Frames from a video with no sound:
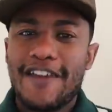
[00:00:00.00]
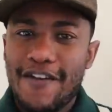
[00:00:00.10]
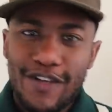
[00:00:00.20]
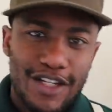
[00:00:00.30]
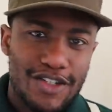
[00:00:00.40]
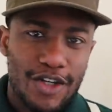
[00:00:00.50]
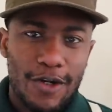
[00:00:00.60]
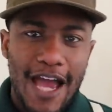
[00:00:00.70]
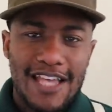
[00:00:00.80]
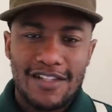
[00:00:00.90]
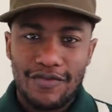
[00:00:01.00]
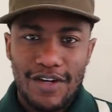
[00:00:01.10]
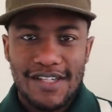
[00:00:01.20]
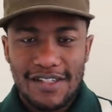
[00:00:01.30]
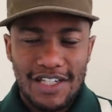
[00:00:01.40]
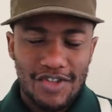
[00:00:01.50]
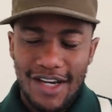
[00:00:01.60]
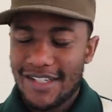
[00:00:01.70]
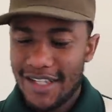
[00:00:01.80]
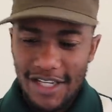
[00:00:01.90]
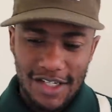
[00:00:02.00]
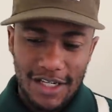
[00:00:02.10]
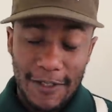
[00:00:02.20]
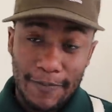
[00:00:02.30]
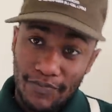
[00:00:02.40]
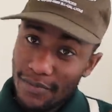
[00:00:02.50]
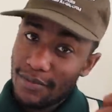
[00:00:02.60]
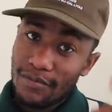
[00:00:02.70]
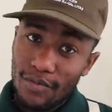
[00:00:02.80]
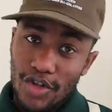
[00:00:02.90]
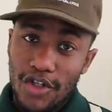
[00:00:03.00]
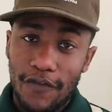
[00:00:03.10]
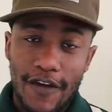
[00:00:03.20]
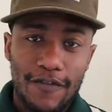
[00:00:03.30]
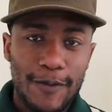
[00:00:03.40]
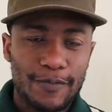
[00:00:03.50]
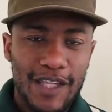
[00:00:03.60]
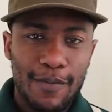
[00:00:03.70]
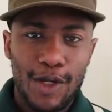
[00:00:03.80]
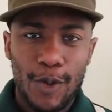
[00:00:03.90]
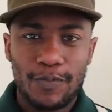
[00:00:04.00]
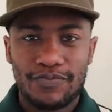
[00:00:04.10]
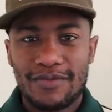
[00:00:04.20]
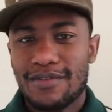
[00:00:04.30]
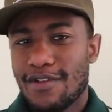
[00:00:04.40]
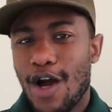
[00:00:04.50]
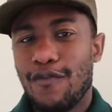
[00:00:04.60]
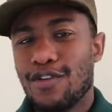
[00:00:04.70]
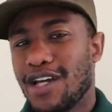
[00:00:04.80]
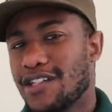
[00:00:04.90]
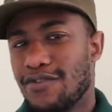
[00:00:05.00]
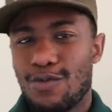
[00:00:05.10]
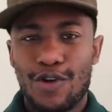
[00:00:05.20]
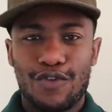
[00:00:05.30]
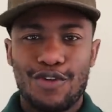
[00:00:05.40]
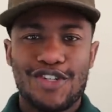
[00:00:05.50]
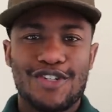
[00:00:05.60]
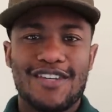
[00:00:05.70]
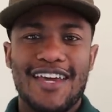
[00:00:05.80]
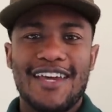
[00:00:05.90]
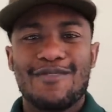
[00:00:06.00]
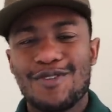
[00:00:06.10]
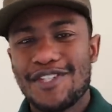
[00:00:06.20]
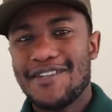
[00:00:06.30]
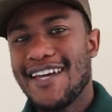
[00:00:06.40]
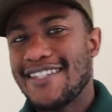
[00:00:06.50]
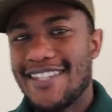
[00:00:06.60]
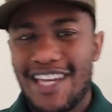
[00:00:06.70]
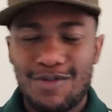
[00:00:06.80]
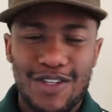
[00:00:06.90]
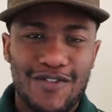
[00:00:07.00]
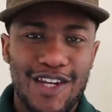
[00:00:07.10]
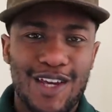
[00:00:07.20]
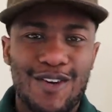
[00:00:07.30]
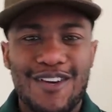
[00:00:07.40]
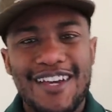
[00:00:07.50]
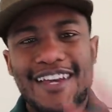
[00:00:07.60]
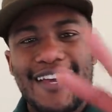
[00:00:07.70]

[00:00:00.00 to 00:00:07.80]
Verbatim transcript: favorite dessert as of recently, Tres Leches. What's your favorite? Let me know. Hopefully you guys have a wonderful rest of your day. We'll see you guys in next week's video.